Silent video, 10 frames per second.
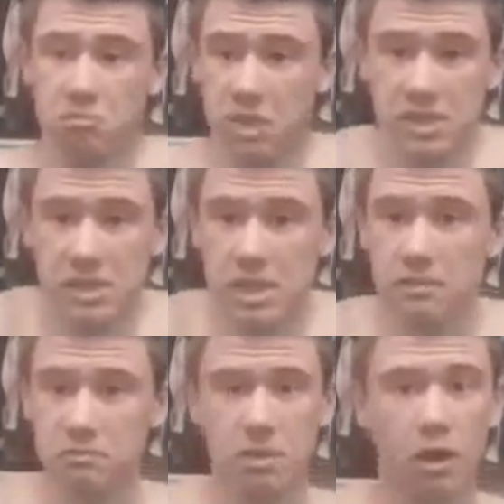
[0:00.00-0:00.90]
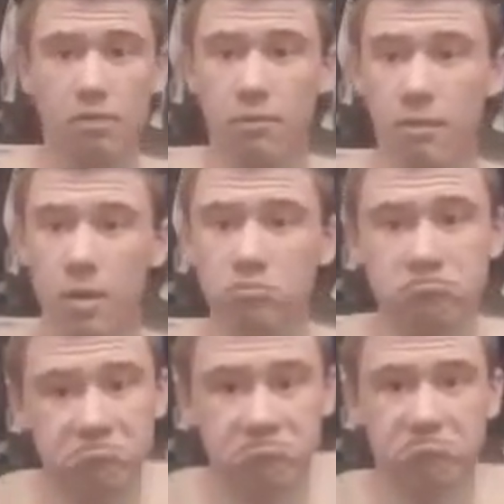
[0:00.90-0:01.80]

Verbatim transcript: this is it. Darth Momo,